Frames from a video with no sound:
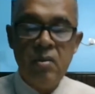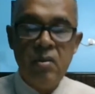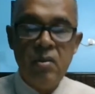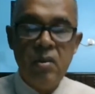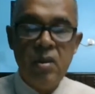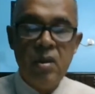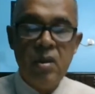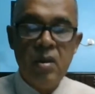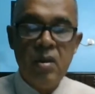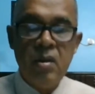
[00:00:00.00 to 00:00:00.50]

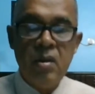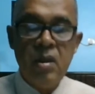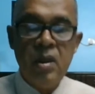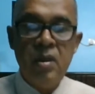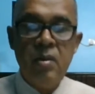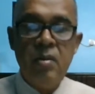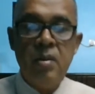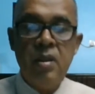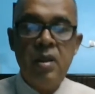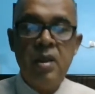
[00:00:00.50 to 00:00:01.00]
for
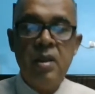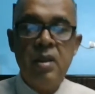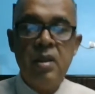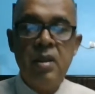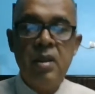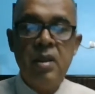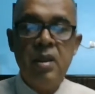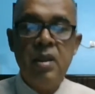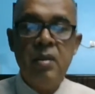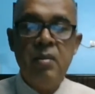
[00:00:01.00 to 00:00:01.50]
whenever
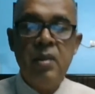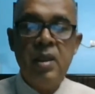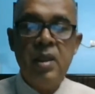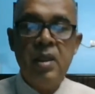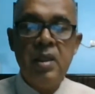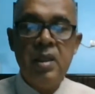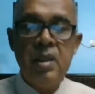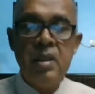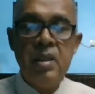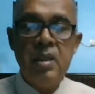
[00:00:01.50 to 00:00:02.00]
the
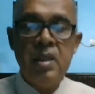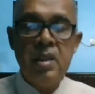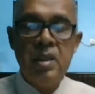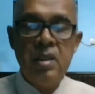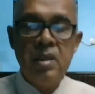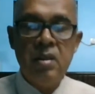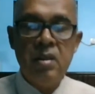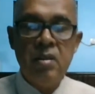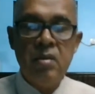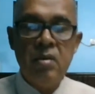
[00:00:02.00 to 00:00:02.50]
medication
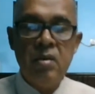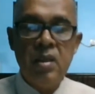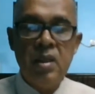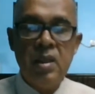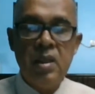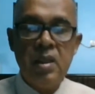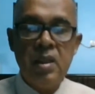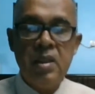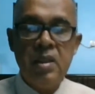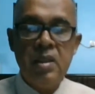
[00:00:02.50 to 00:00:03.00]

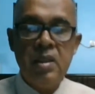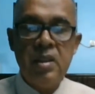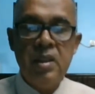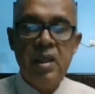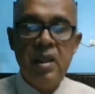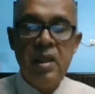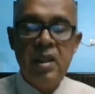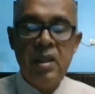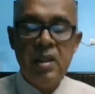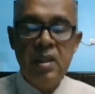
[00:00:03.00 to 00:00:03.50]
work is
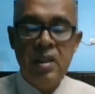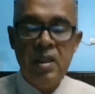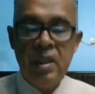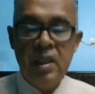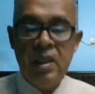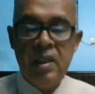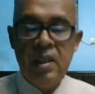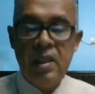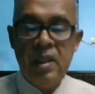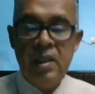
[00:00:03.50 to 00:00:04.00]
done
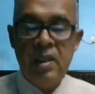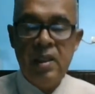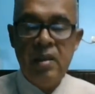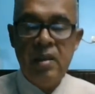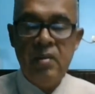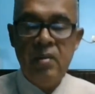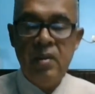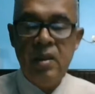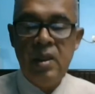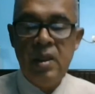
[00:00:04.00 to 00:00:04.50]
at that
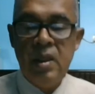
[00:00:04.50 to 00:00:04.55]
time.